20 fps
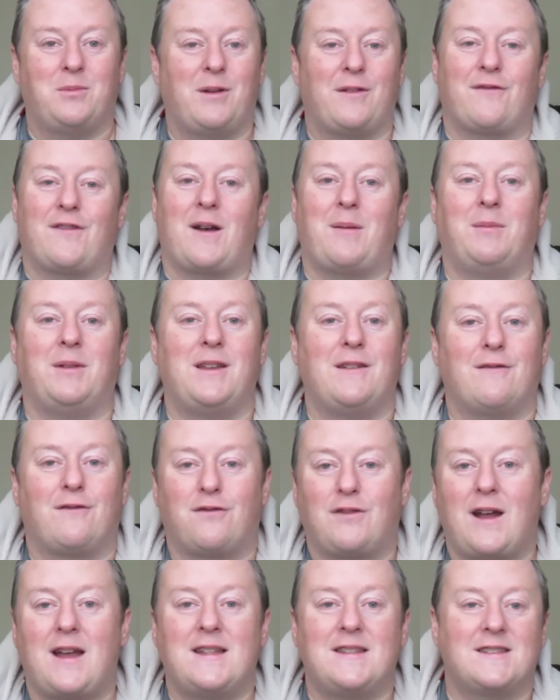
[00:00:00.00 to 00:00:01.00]
up with family and
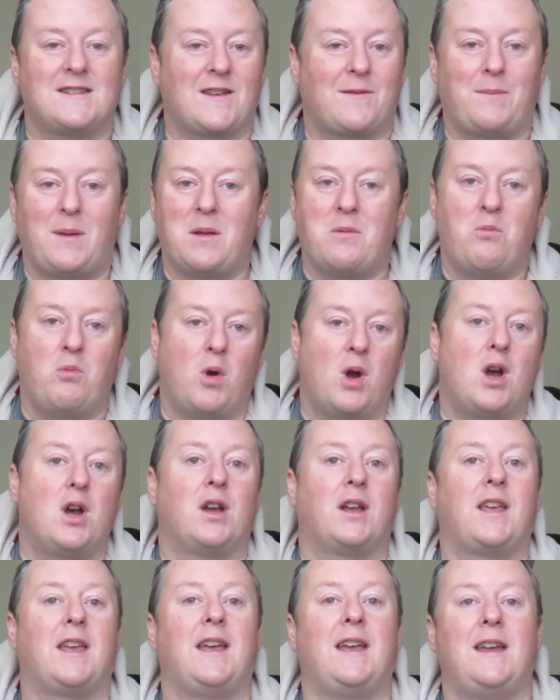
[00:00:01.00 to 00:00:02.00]
friends. I've been
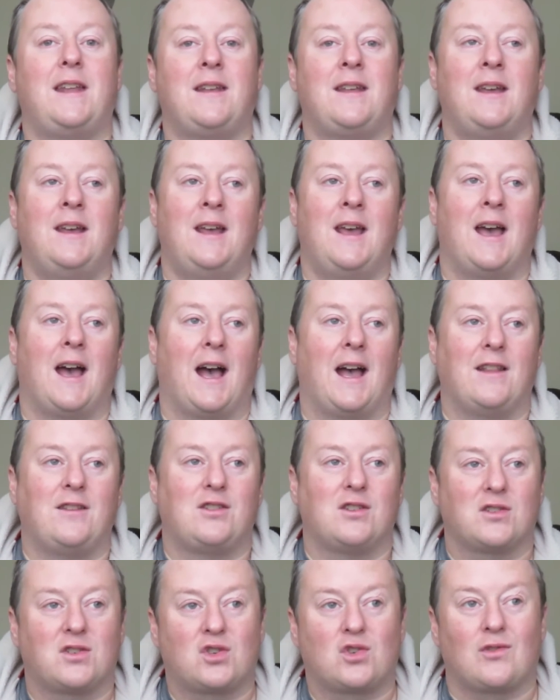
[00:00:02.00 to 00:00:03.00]
working and
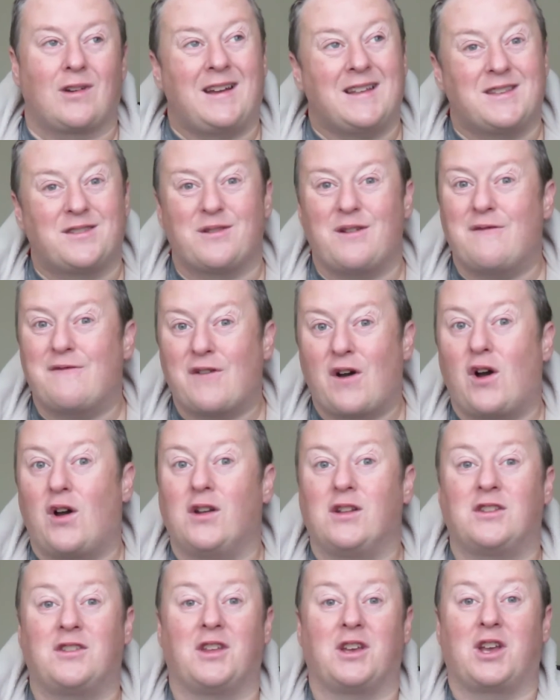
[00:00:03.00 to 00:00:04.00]
just trying to
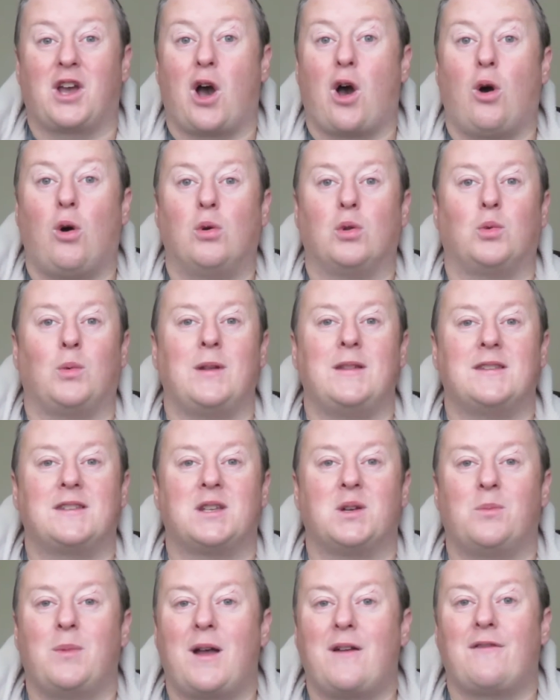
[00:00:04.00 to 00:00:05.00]
avoid the cold
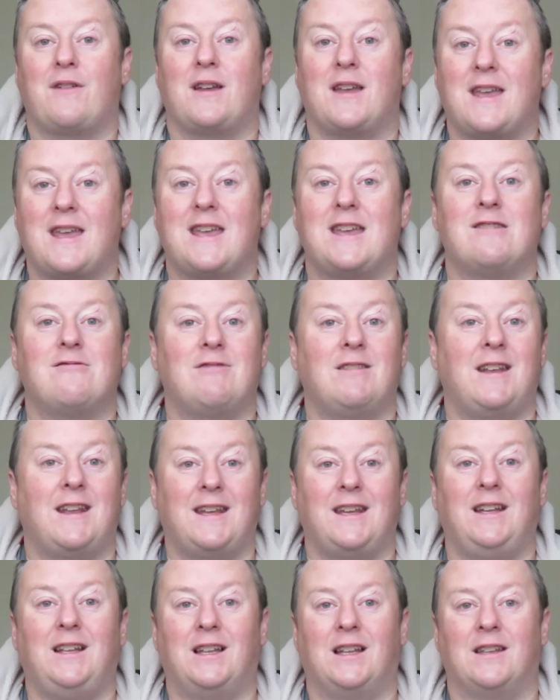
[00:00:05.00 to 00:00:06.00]
winter weather here in
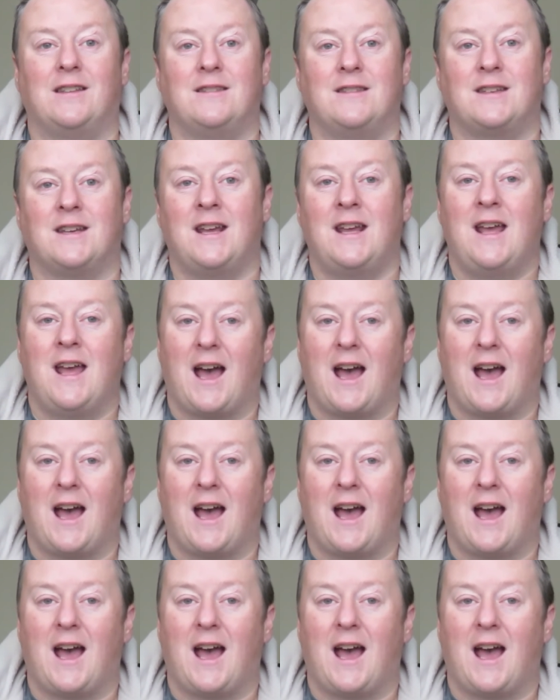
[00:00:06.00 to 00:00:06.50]
England.